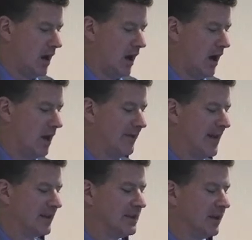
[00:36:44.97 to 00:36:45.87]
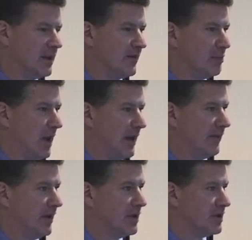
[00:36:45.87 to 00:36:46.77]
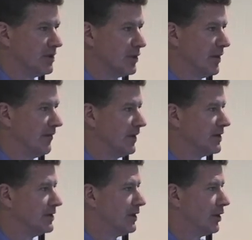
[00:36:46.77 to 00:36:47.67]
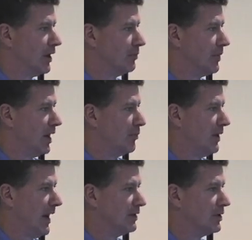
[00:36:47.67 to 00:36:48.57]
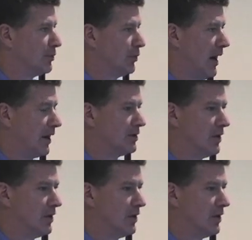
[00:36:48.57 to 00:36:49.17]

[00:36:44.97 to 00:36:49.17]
The volatility of applied finishes, so any finishes that are being applied to the product,